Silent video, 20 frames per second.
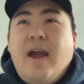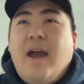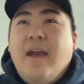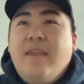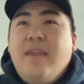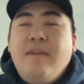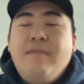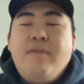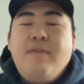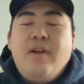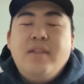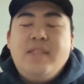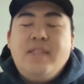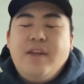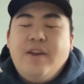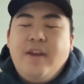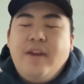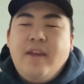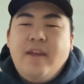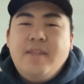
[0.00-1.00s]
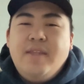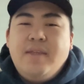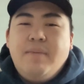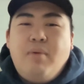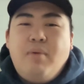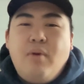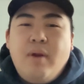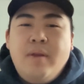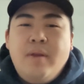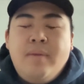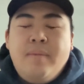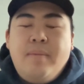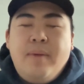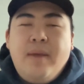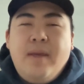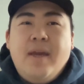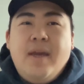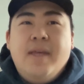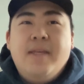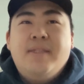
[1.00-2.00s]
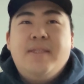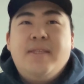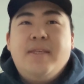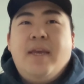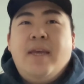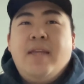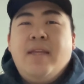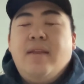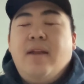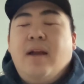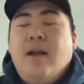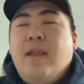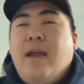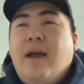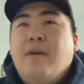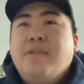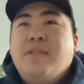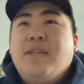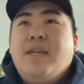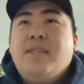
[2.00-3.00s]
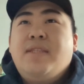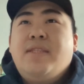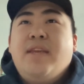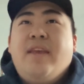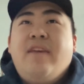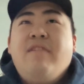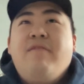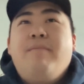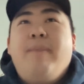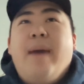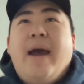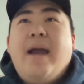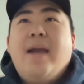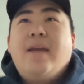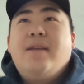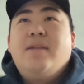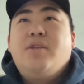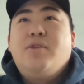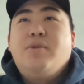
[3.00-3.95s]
I think volunteering is important because it allows us to give back